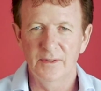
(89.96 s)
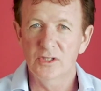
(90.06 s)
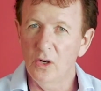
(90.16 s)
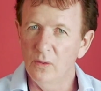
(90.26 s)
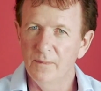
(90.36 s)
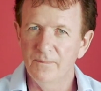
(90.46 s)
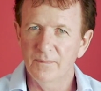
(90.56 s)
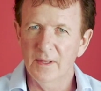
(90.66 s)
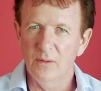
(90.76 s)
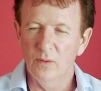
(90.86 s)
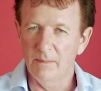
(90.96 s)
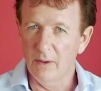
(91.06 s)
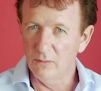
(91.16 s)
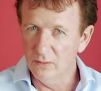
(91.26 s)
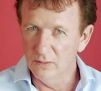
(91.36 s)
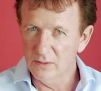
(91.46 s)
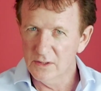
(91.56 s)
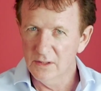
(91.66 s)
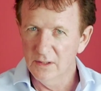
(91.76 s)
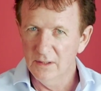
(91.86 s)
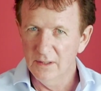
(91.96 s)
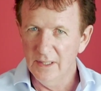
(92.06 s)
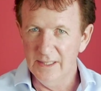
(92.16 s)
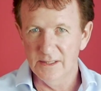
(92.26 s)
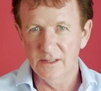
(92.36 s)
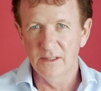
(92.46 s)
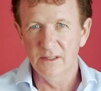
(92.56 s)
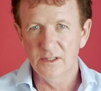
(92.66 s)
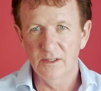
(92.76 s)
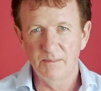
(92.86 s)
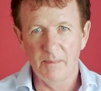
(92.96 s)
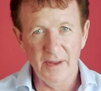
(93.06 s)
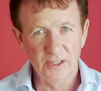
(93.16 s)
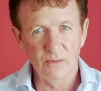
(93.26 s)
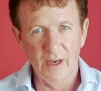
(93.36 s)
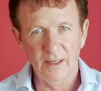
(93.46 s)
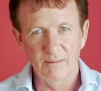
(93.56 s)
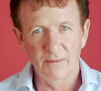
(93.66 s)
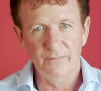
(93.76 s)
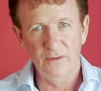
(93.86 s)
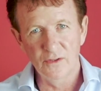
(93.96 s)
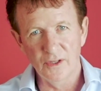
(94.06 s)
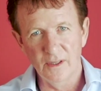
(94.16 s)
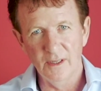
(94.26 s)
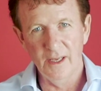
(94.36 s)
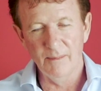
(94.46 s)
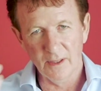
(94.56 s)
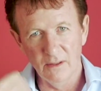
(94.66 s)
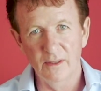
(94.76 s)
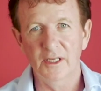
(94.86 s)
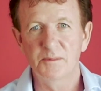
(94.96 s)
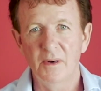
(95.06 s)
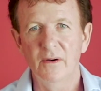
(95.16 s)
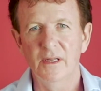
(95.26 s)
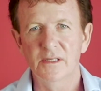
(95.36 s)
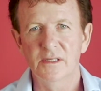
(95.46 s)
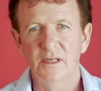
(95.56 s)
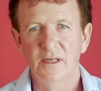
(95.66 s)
So, one of my rules is to perpetuate my future in my current experience.